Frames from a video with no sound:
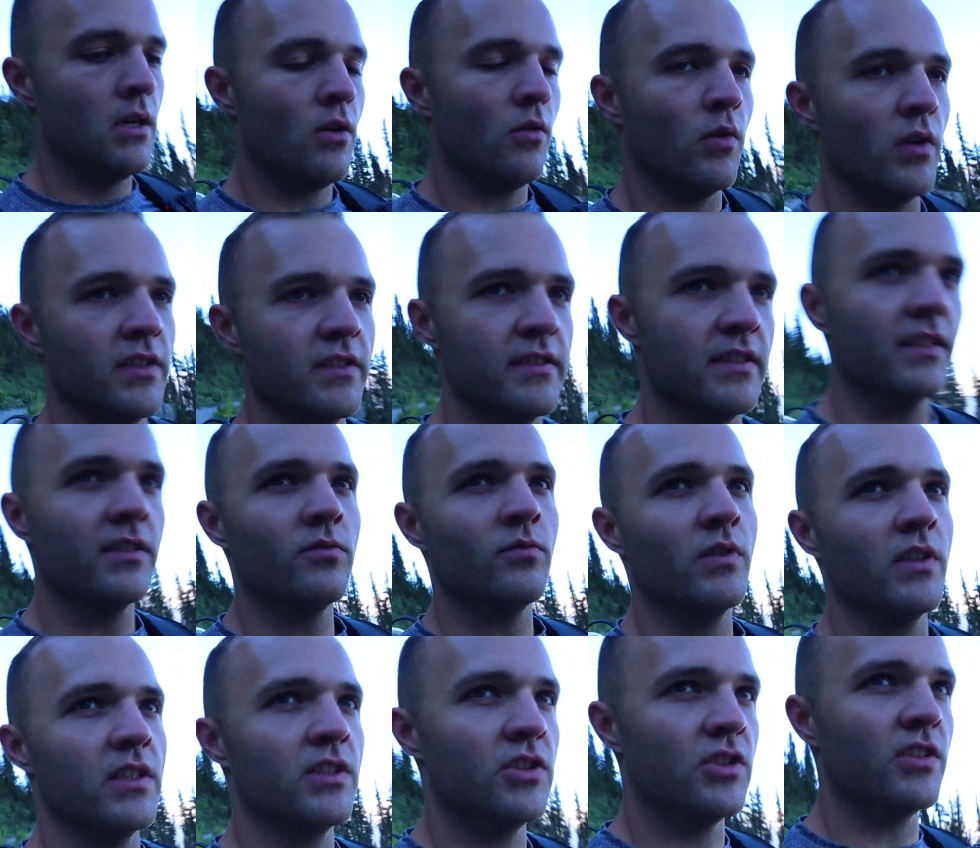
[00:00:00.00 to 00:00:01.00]
Whereas this
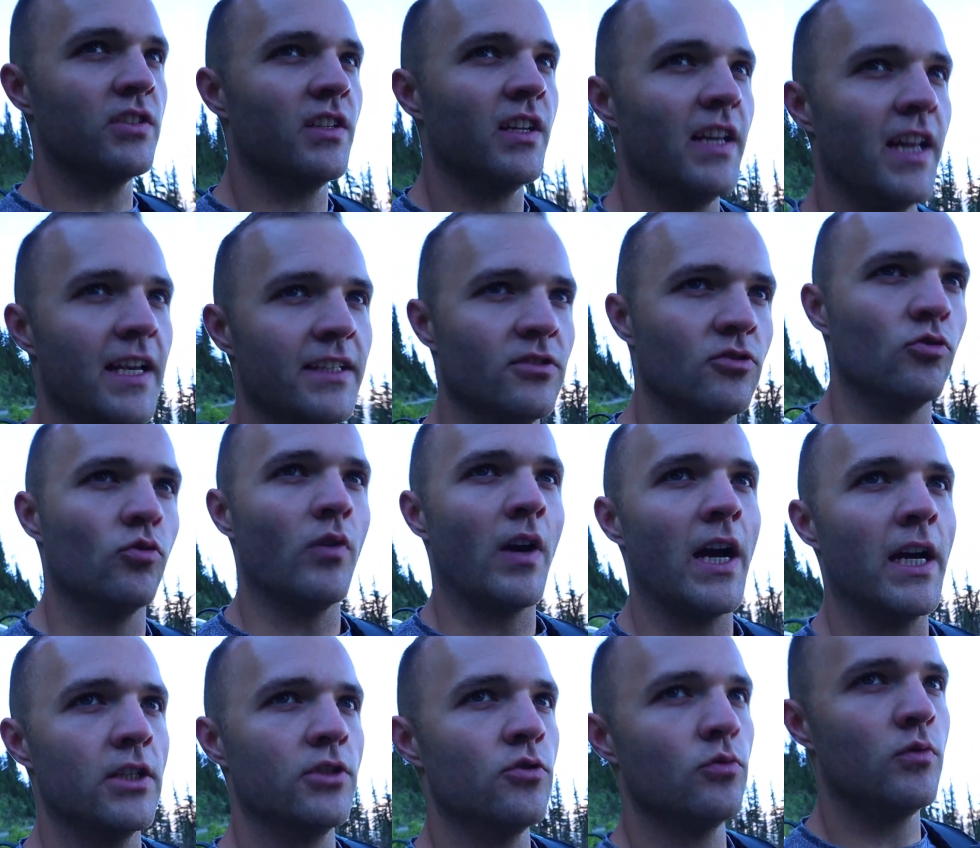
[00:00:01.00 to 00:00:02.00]
one, it's just, it has
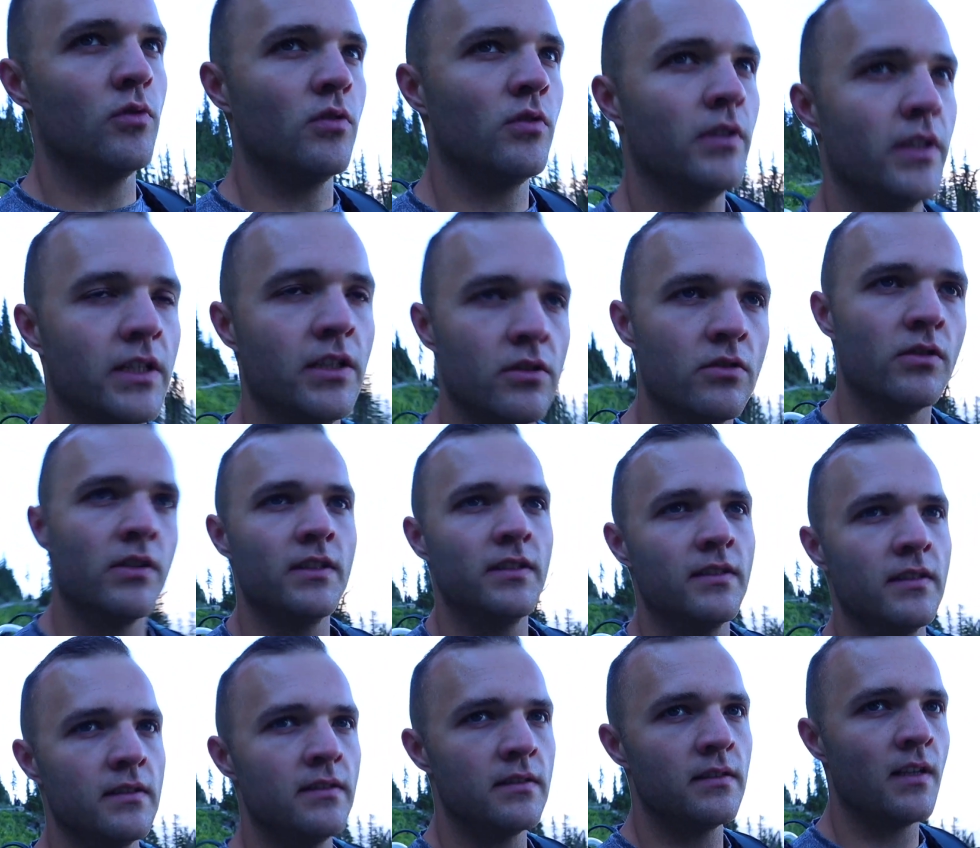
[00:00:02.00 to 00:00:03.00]
gradual
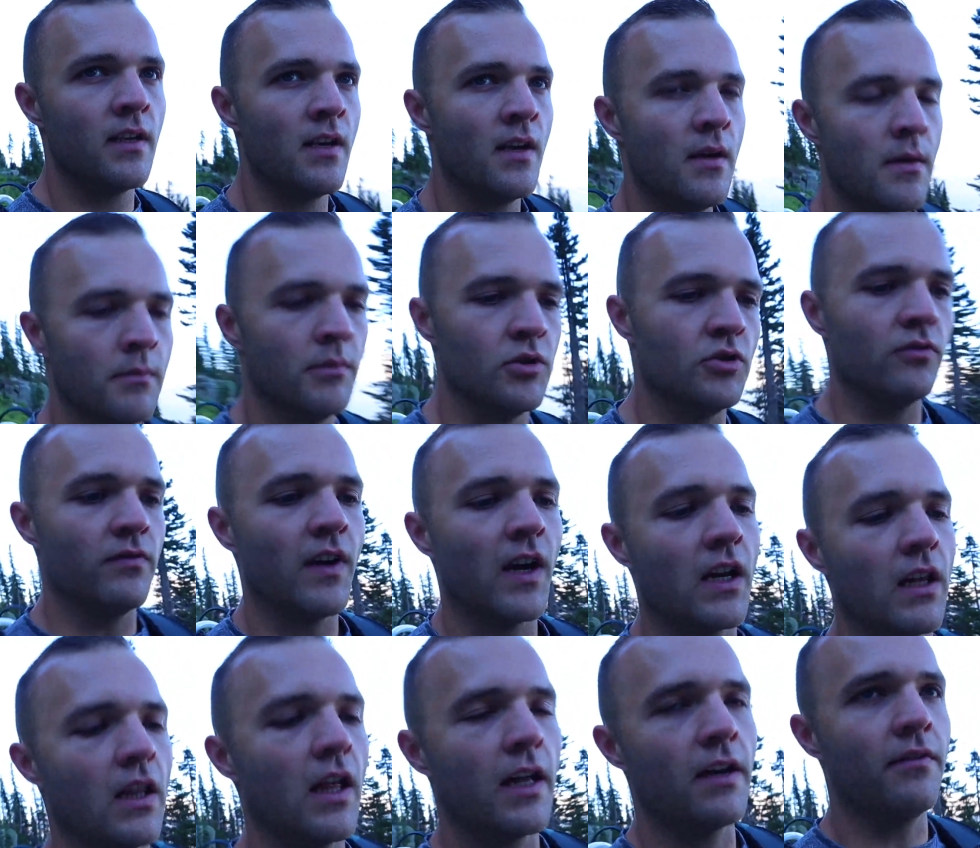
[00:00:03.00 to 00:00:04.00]
increases, but you've got
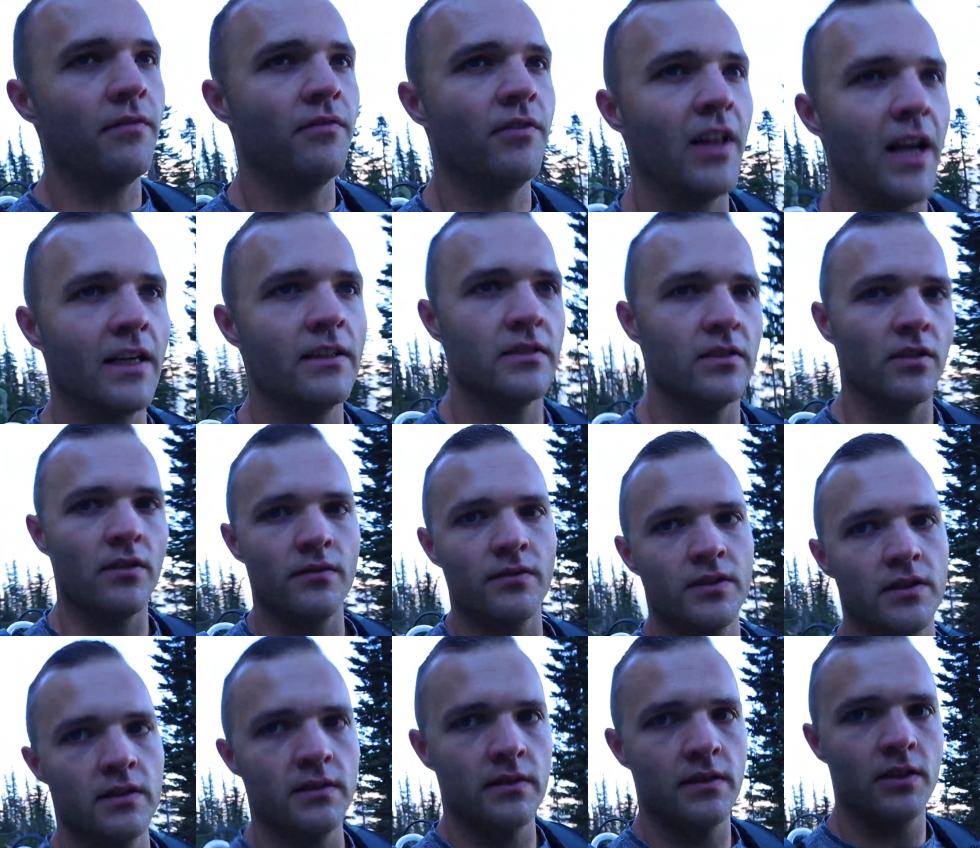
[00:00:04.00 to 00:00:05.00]
a lot of flat
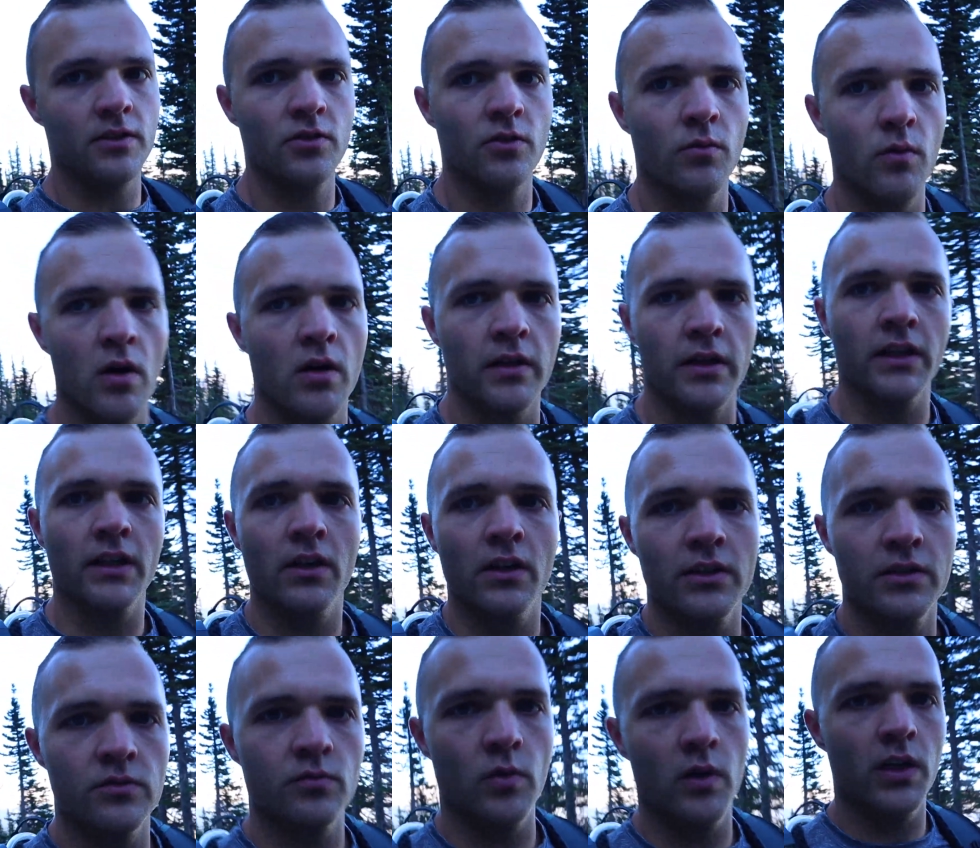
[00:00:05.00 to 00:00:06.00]
surfaces that you're walking on
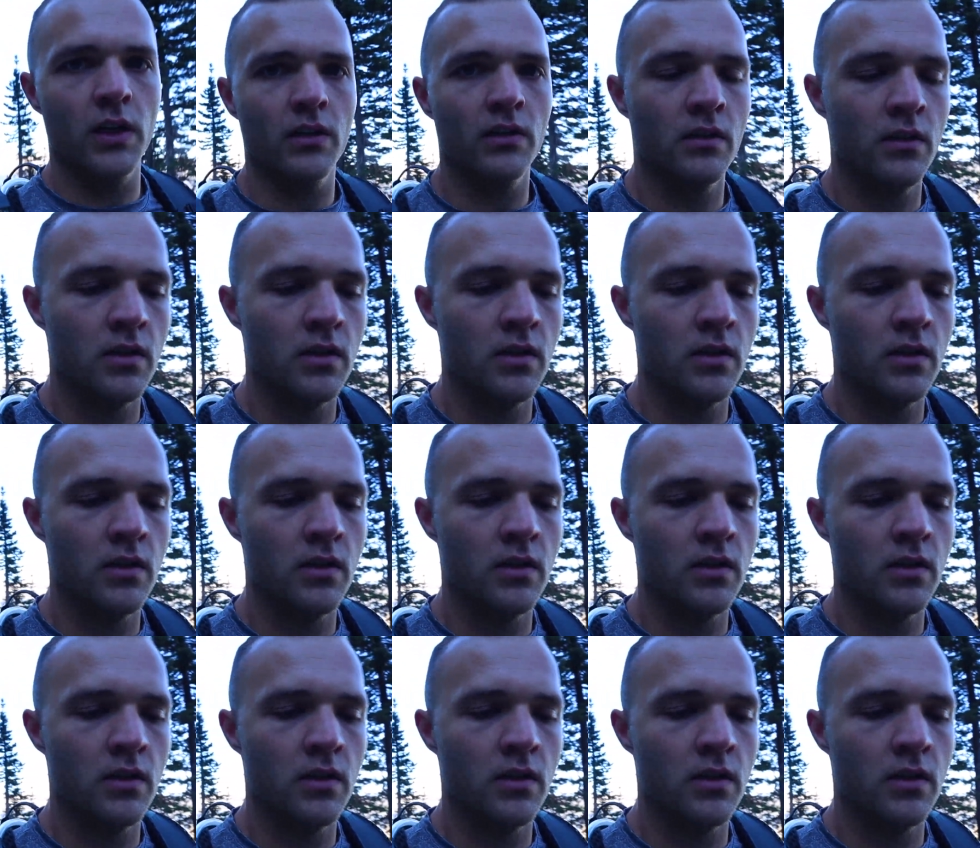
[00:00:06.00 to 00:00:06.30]
as well.